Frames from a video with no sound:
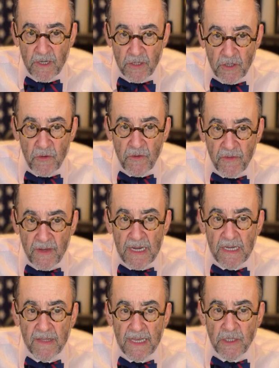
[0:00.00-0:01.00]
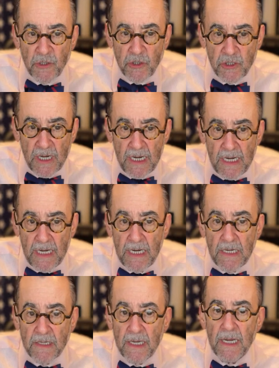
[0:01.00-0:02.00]
Do you think that she
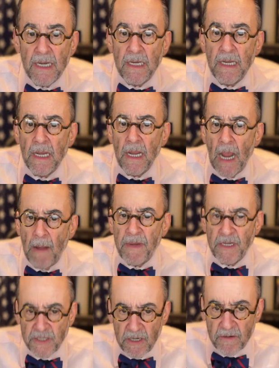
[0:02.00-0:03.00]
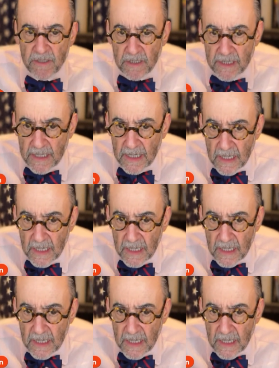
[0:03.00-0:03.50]
did? I mean, seriously.